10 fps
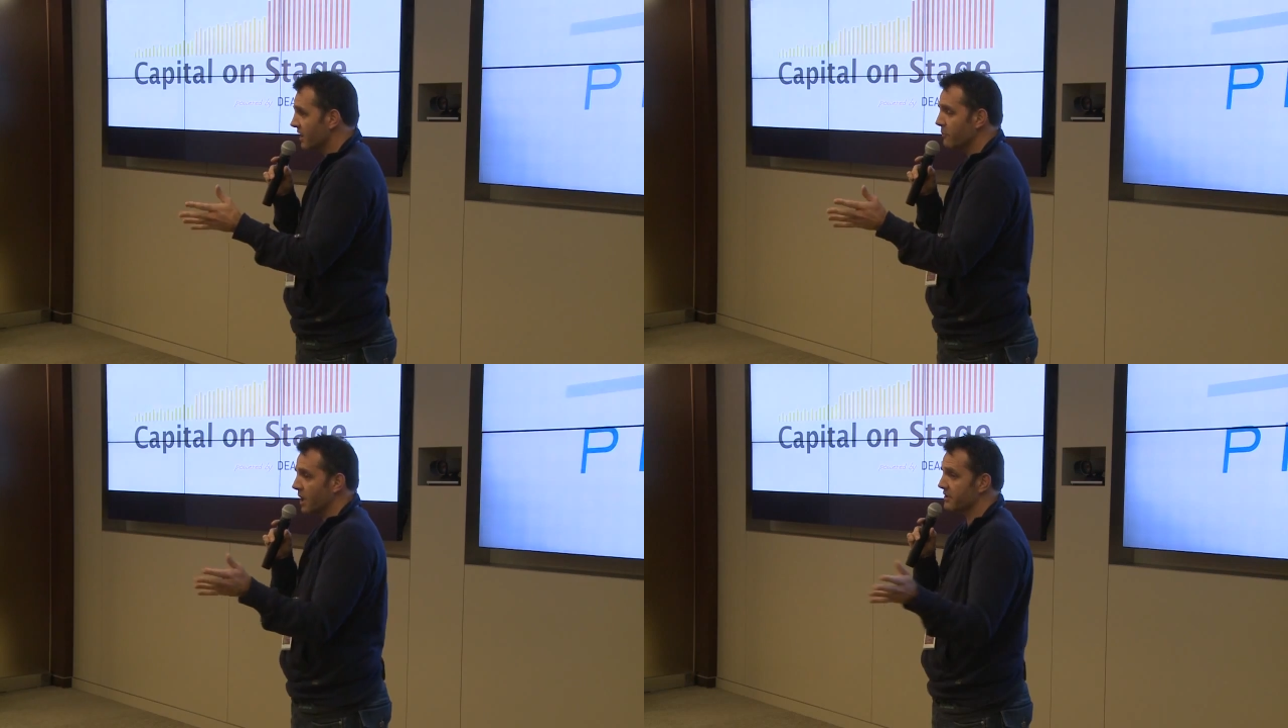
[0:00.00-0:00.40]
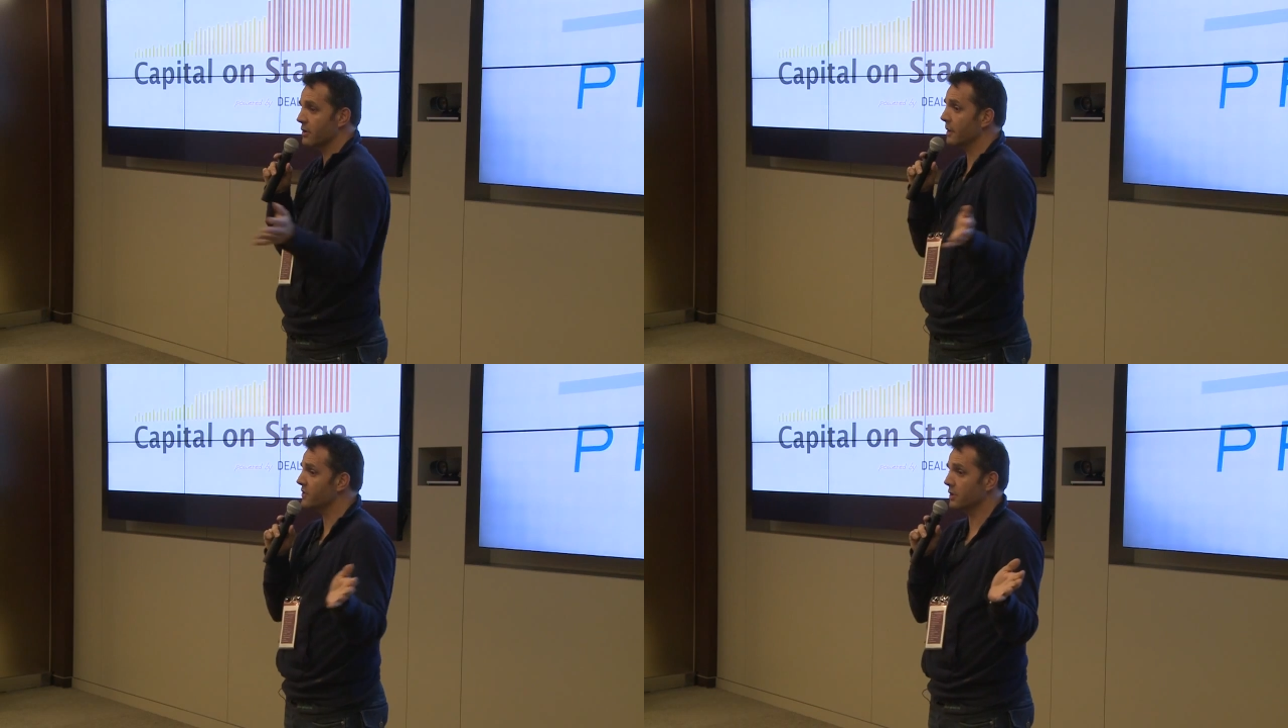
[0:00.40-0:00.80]
my
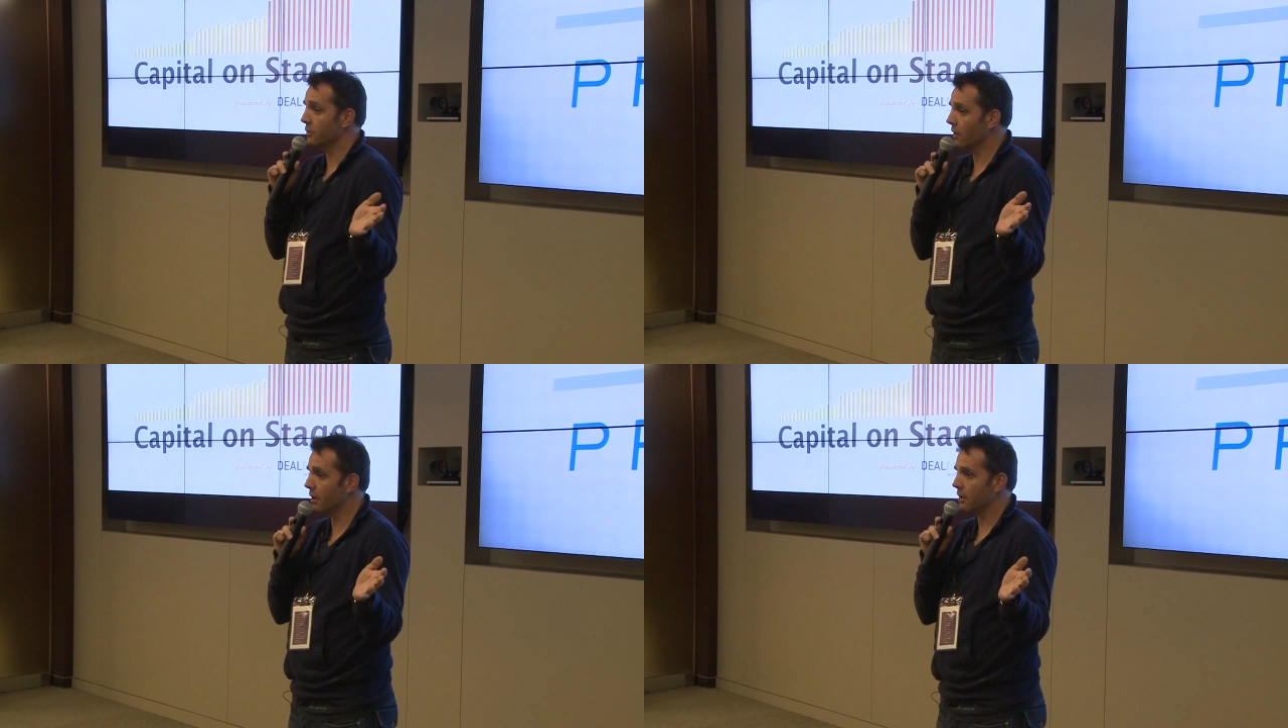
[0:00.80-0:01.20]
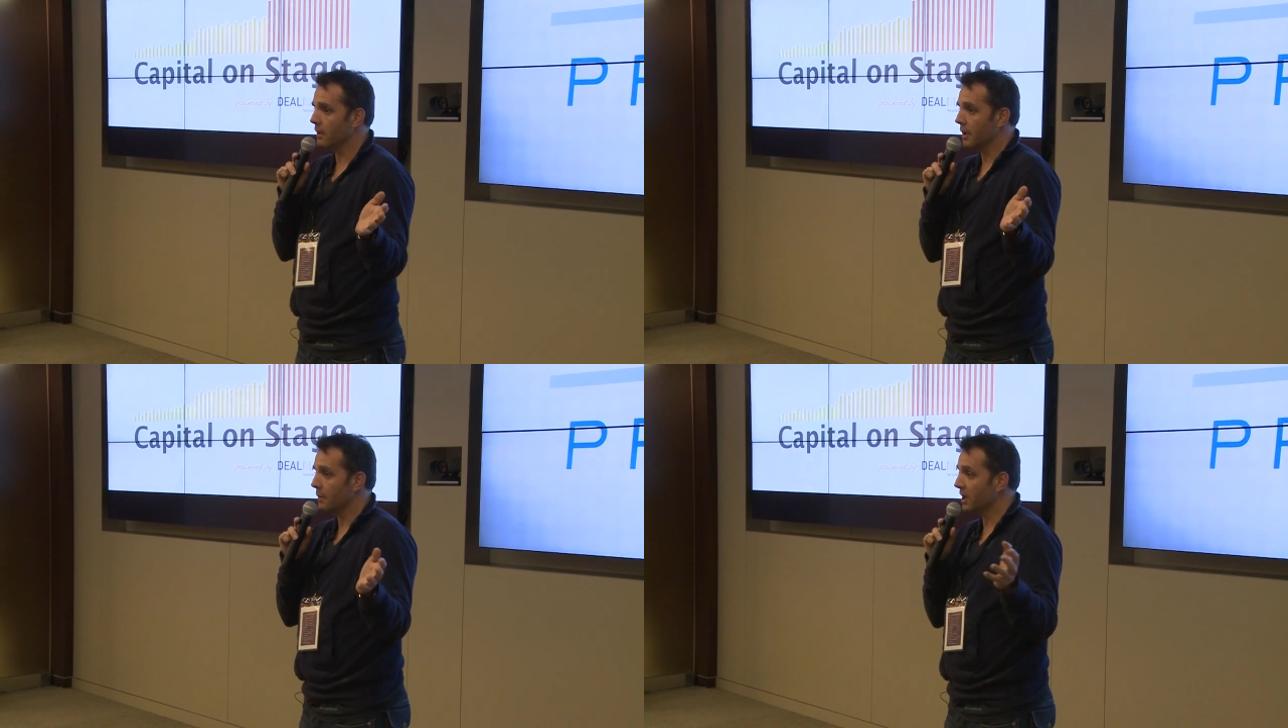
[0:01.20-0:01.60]
time to you lot
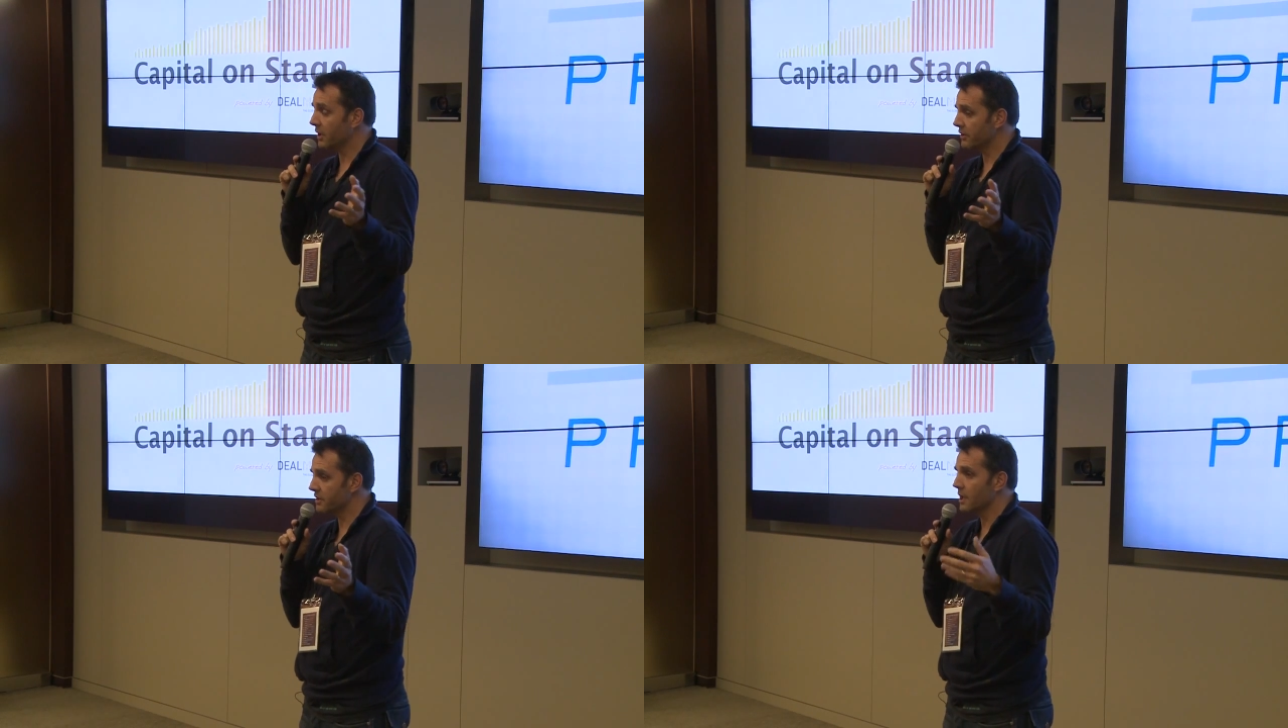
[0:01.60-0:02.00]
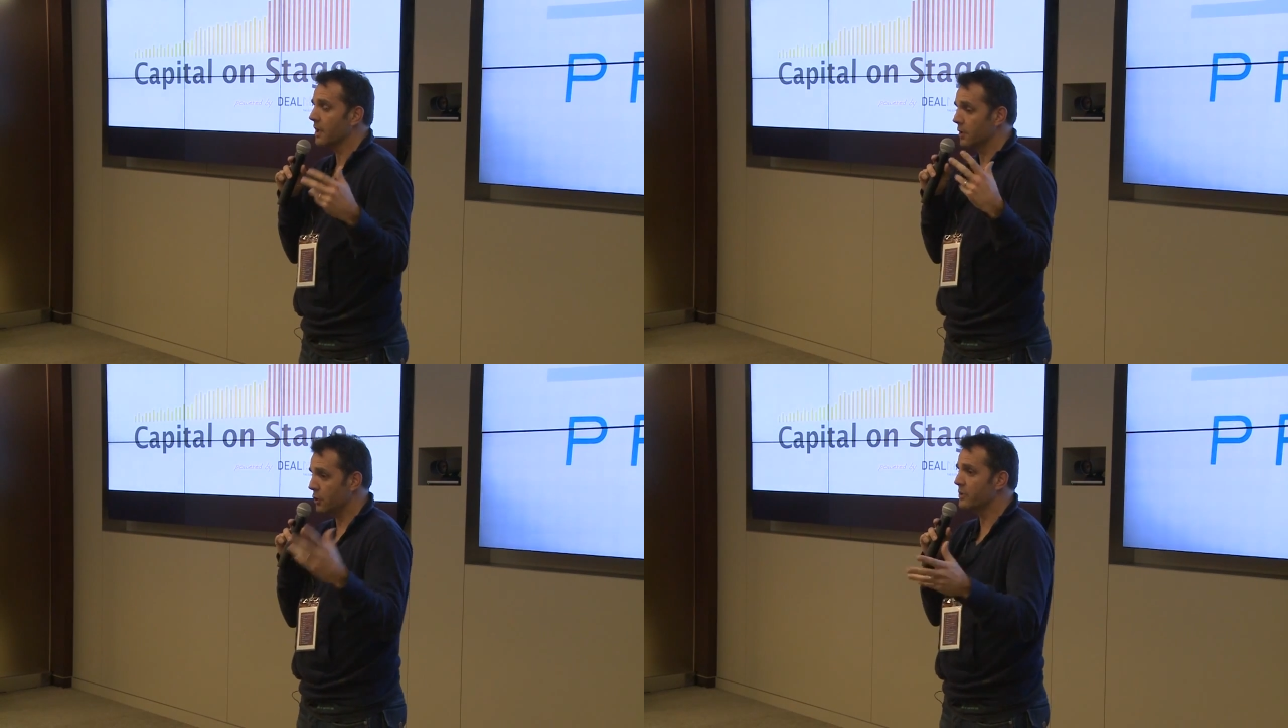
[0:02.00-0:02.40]
because
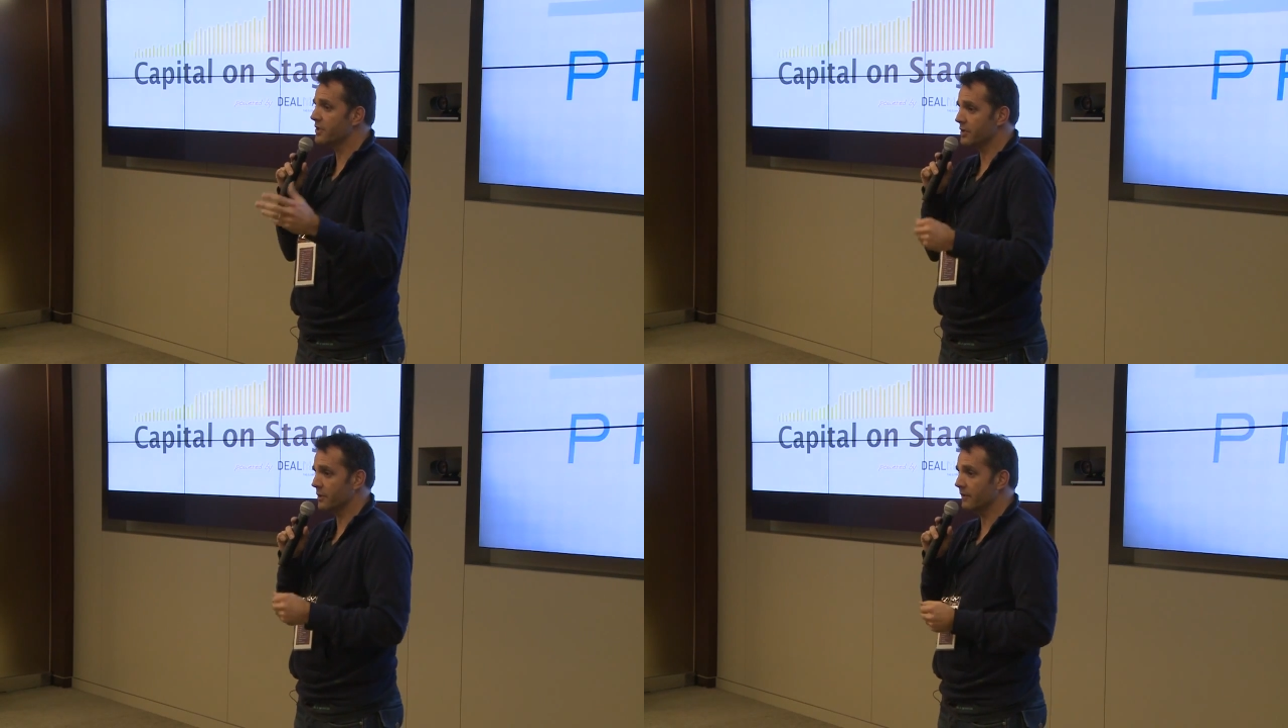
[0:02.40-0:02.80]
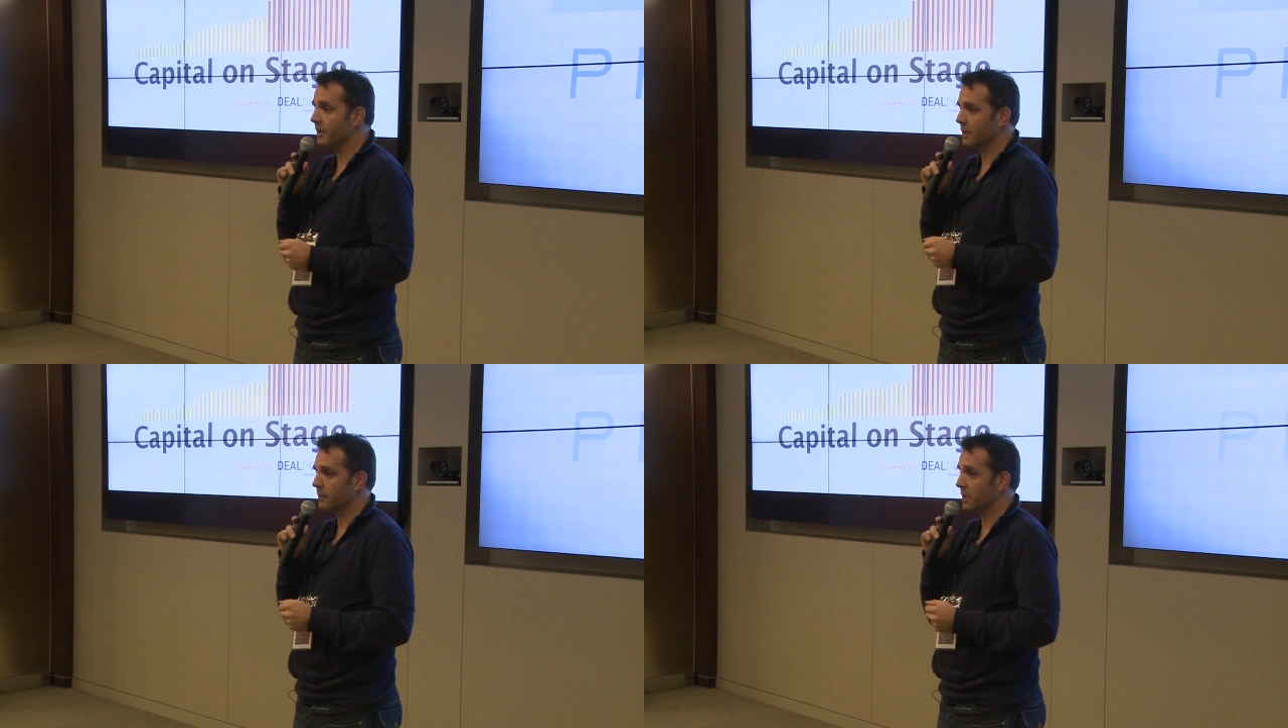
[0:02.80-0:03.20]
you deserve
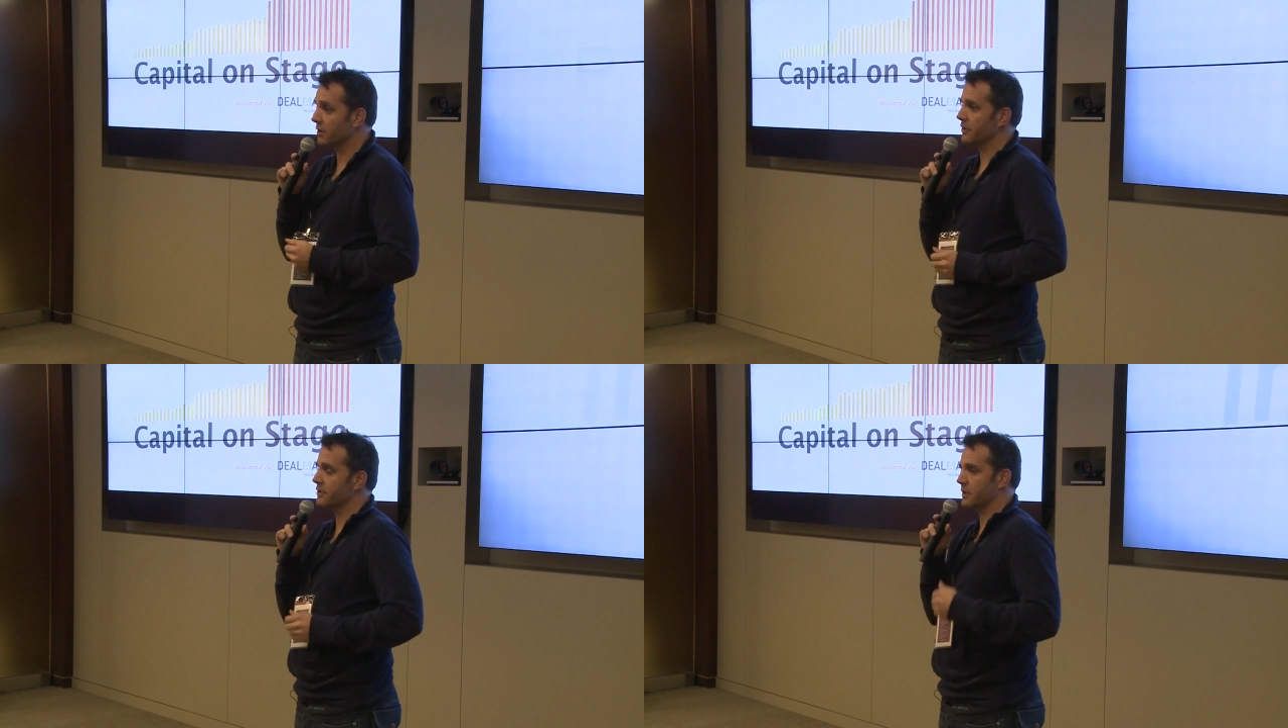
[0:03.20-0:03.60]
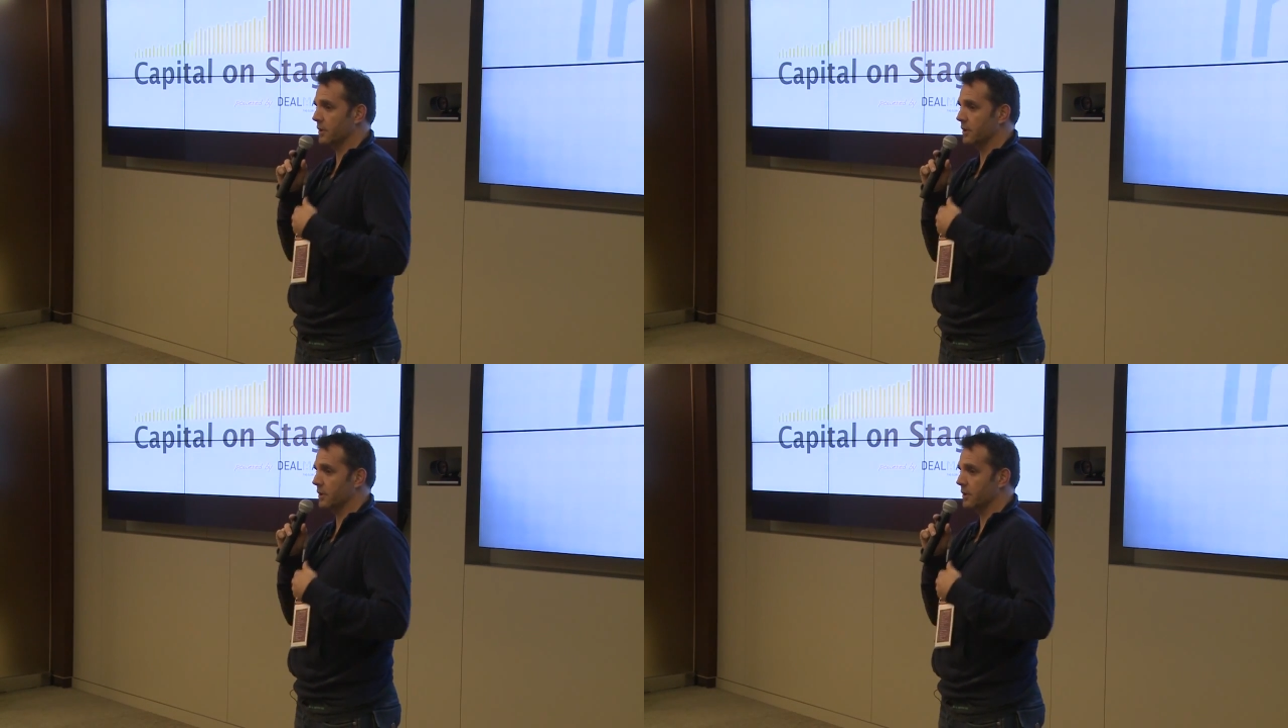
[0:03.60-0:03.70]
it, because